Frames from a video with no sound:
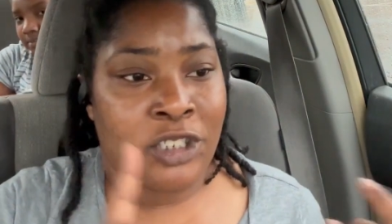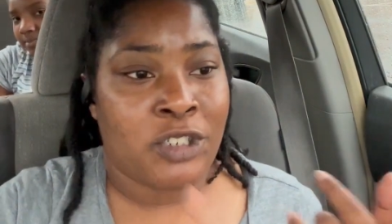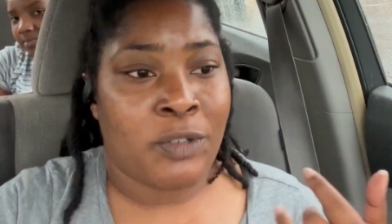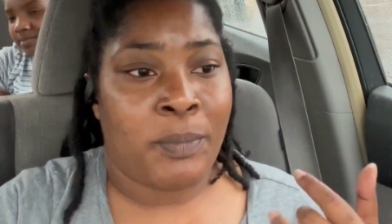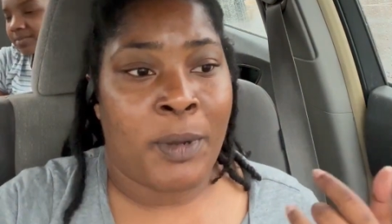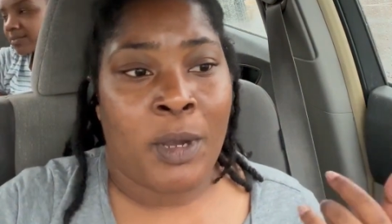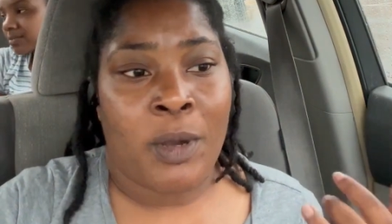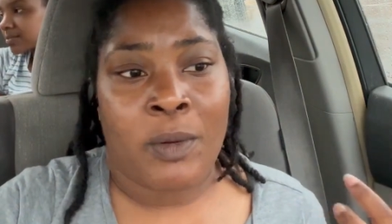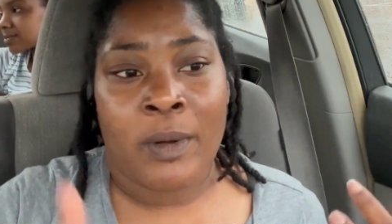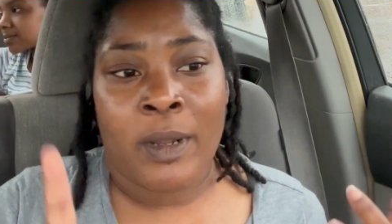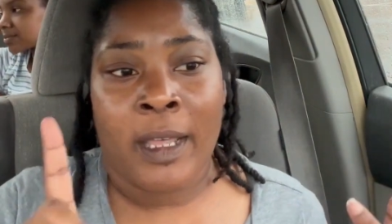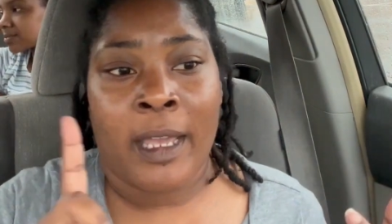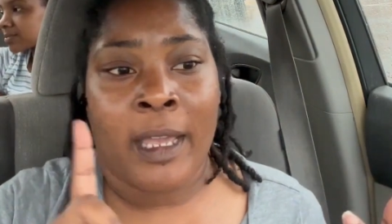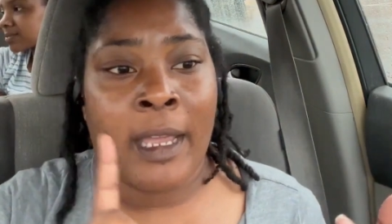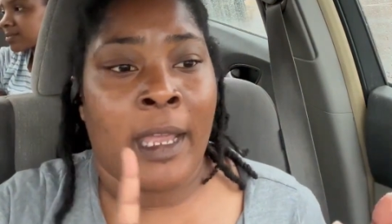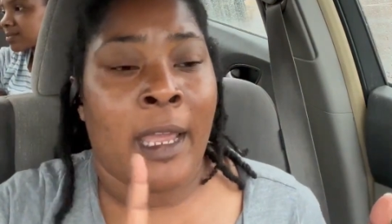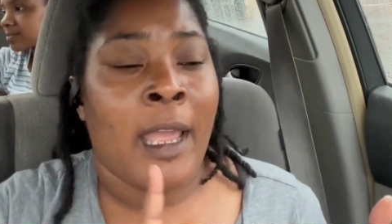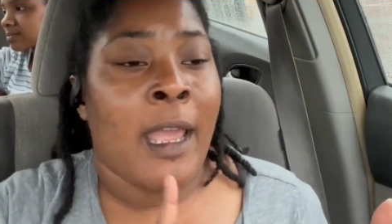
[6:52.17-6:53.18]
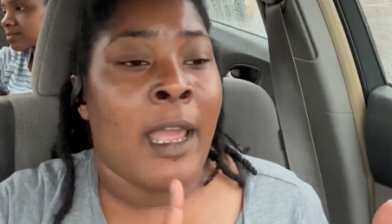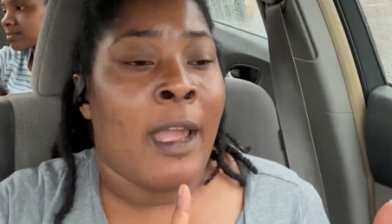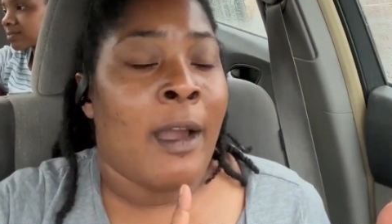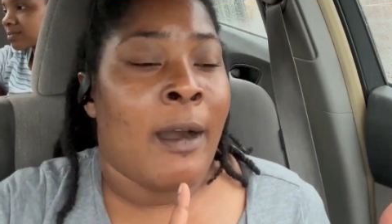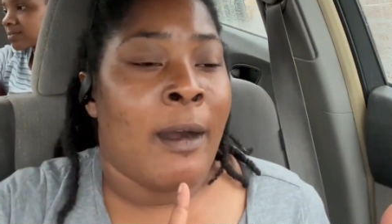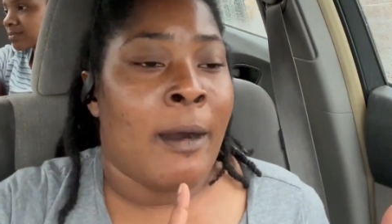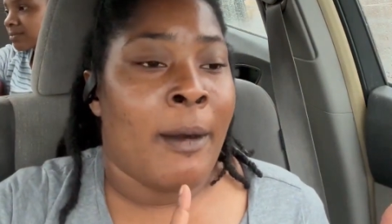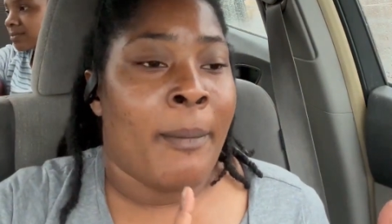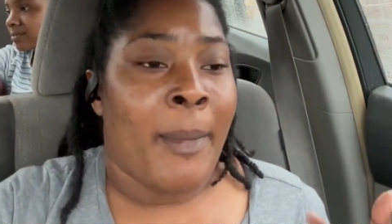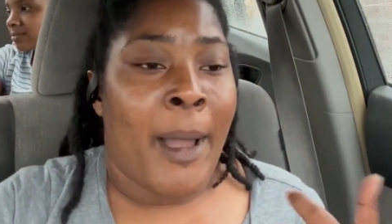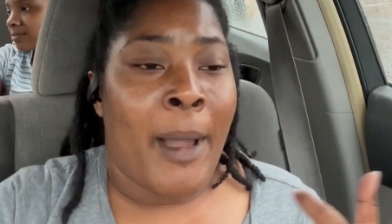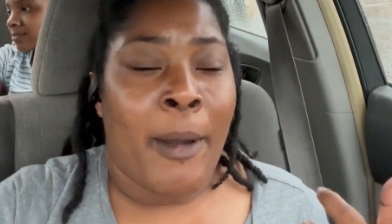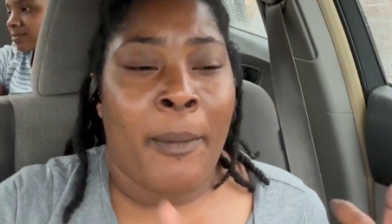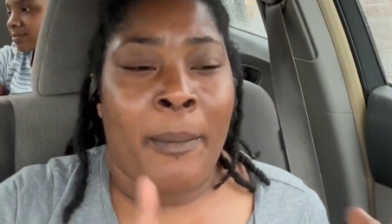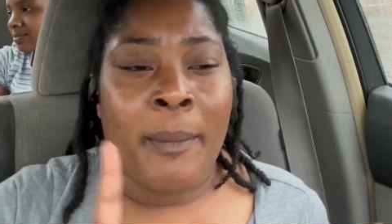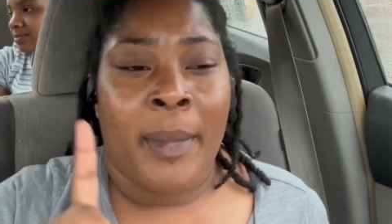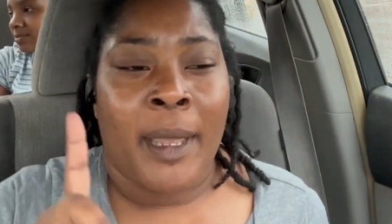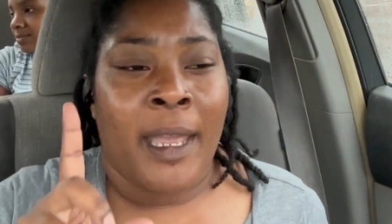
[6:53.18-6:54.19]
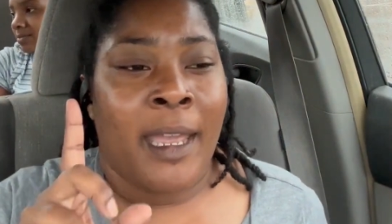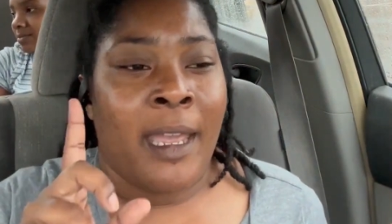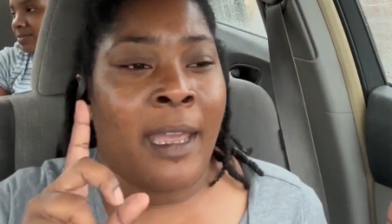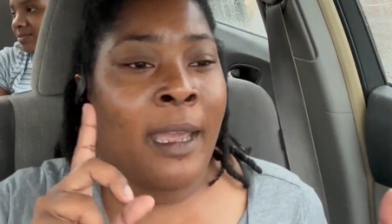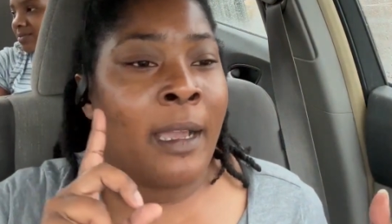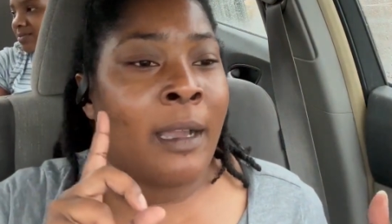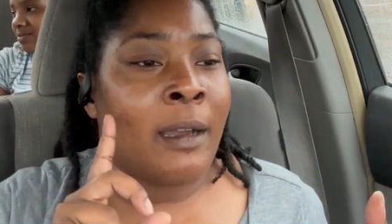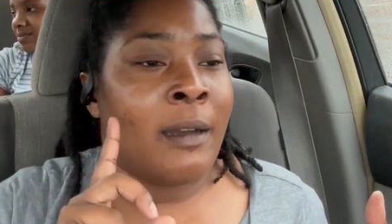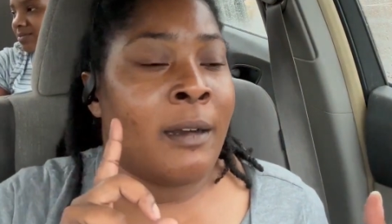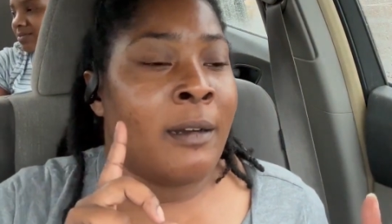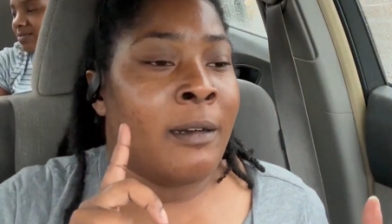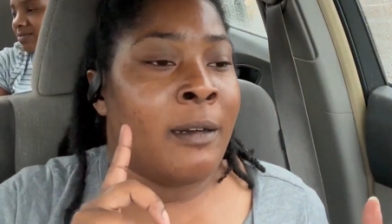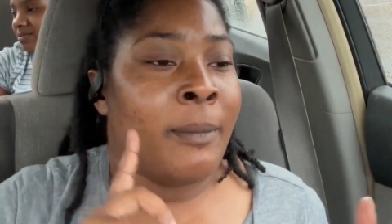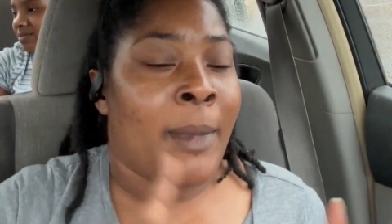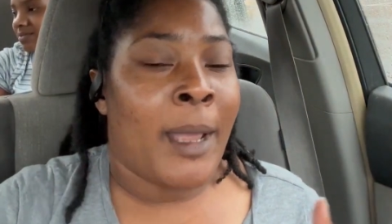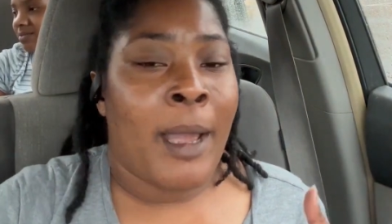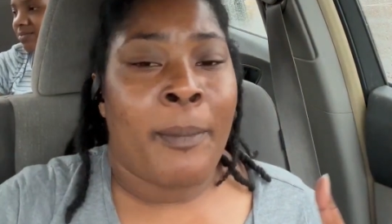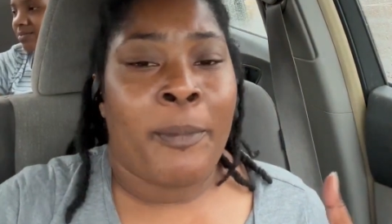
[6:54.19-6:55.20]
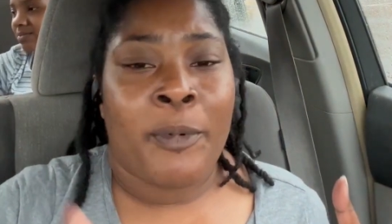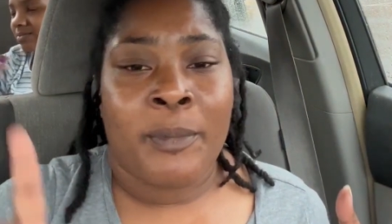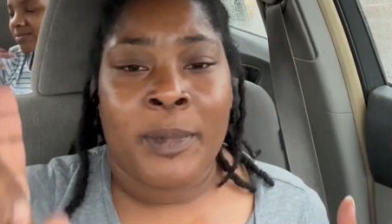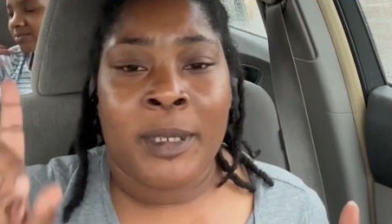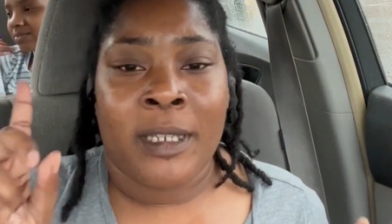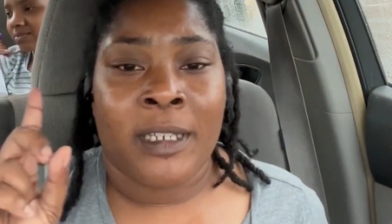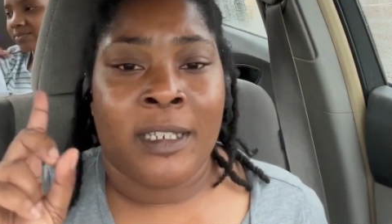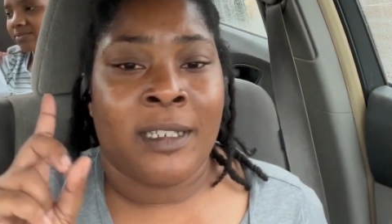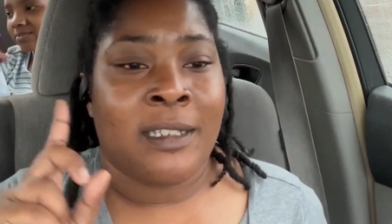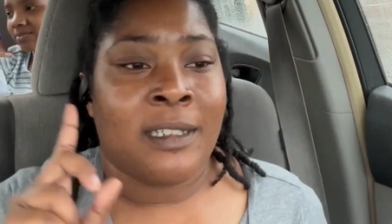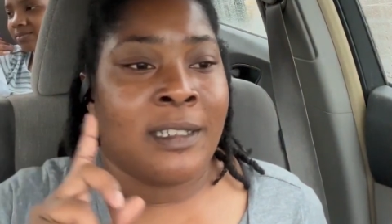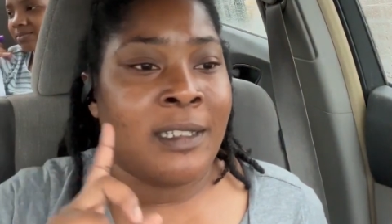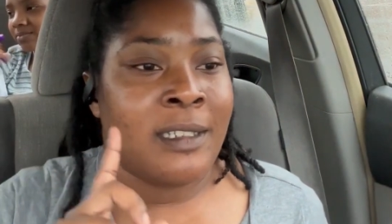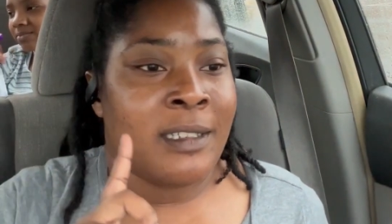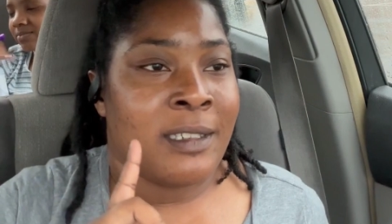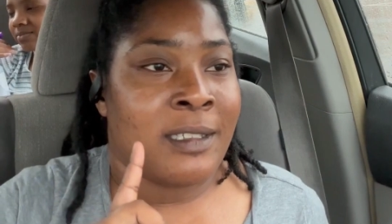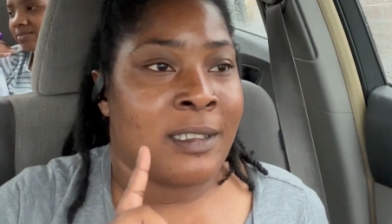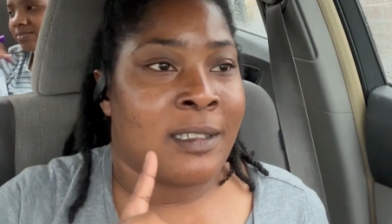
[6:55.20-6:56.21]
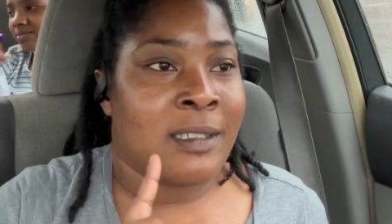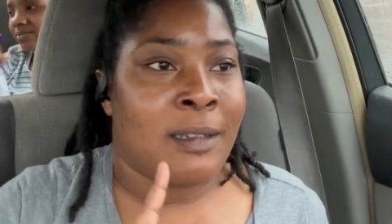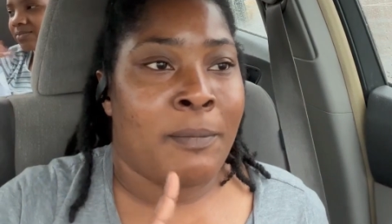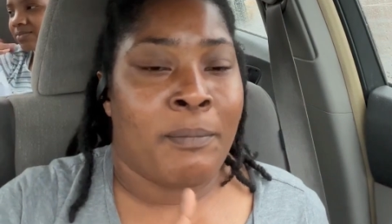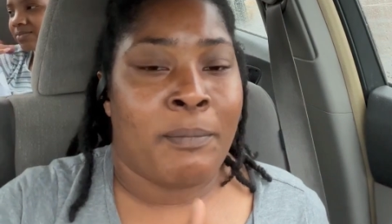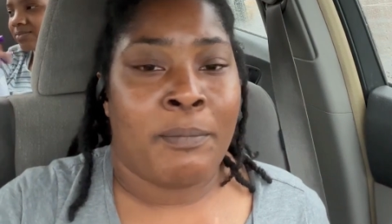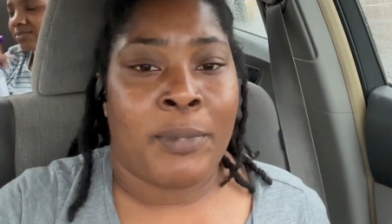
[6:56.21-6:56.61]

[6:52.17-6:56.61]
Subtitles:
Chipotle, Outback, Applebee's,